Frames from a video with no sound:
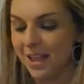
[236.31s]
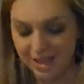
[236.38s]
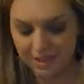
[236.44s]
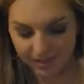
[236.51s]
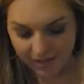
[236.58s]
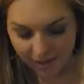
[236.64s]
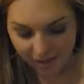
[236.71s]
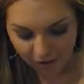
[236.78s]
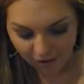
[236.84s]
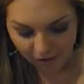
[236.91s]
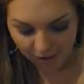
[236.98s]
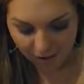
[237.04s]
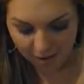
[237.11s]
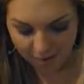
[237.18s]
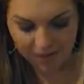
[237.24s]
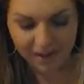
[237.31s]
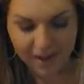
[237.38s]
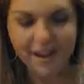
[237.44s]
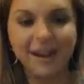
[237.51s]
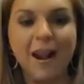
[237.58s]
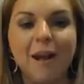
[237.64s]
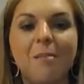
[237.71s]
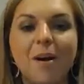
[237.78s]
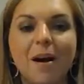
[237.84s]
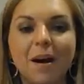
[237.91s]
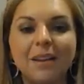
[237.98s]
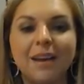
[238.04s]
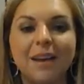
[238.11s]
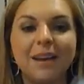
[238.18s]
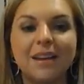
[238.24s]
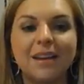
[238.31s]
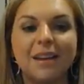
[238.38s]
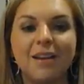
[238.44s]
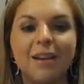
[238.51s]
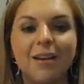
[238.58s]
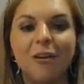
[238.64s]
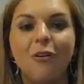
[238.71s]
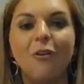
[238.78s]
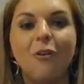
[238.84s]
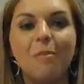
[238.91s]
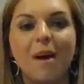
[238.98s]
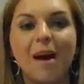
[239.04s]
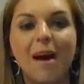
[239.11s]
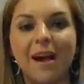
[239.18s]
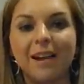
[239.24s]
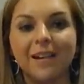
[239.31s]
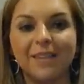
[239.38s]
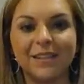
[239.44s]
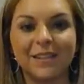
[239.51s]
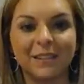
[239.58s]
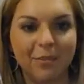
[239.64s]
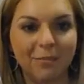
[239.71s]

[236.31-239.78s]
So, I mean, I bought like a whole bag of these little